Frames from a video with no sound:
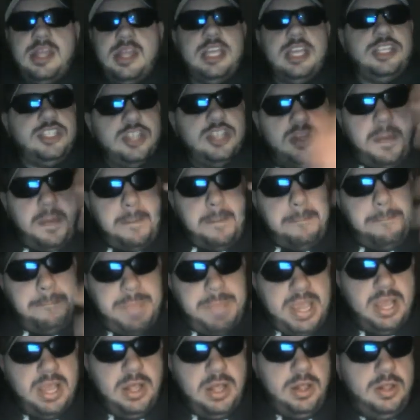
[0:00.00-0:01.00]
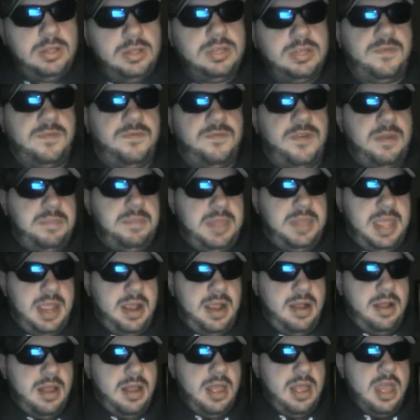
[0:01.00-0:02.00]
They should build from
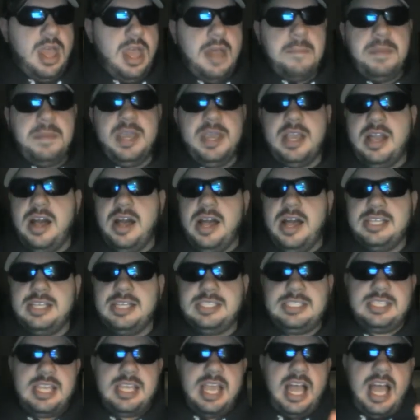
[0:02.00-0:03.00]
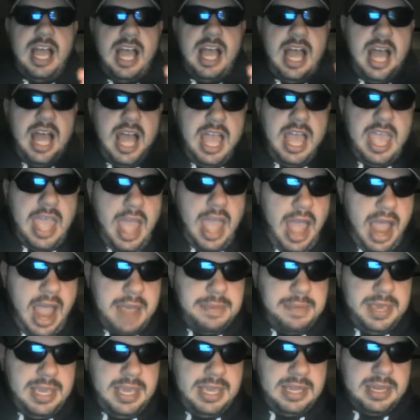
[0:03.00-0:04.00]
there because,
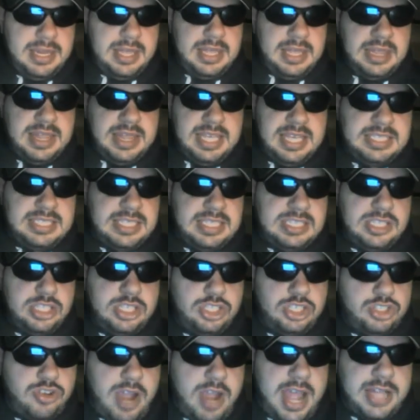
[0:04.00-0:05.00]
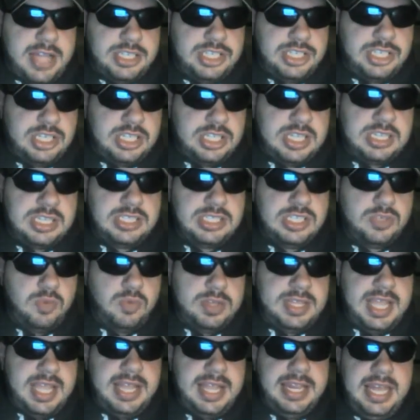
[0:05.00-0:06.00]
I mean, this is the stretch. This is
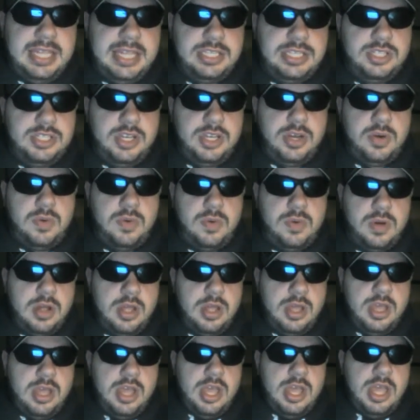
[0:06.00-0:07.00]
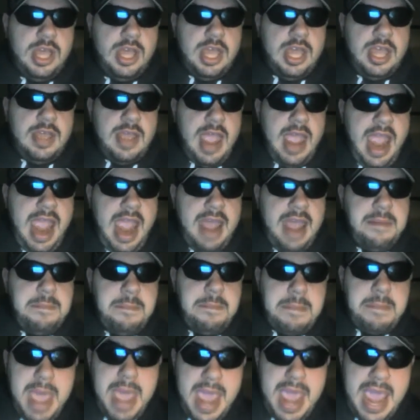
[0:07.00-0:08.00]
what they need to do.
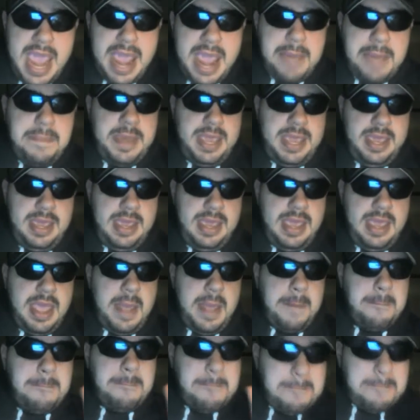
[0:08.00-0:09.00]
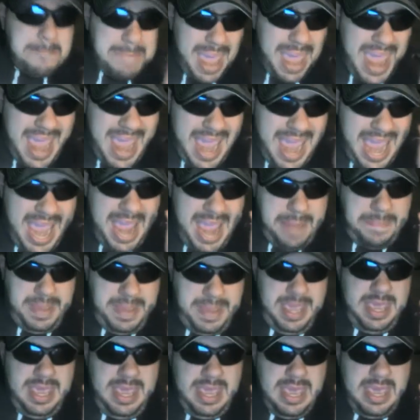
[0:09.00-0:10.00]
And maybe,
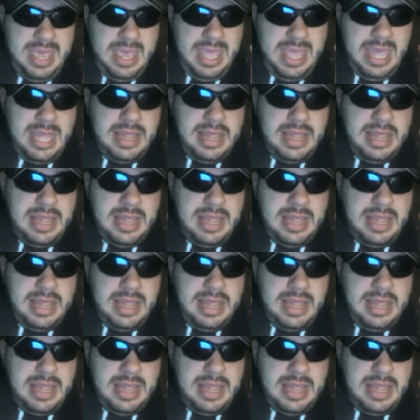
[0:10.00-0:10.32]
maybe